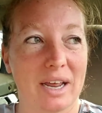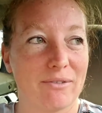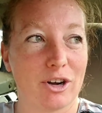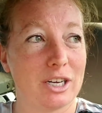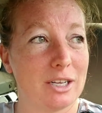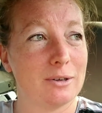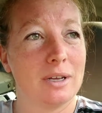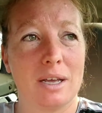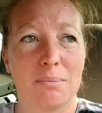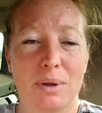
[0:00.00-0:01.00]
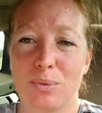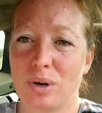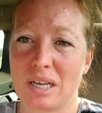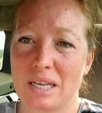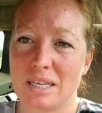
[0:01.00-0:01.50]
I've already been
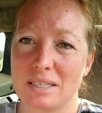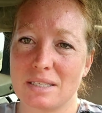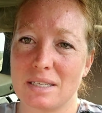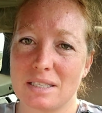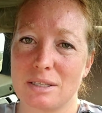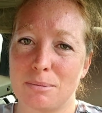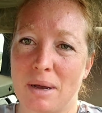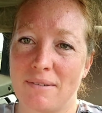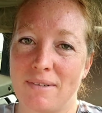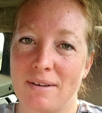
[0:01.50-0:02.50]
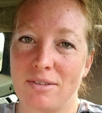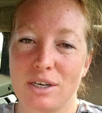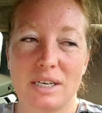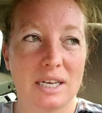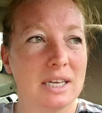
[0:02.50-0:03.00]
working since about
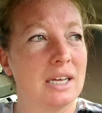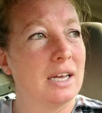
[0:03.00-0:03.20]
5.30.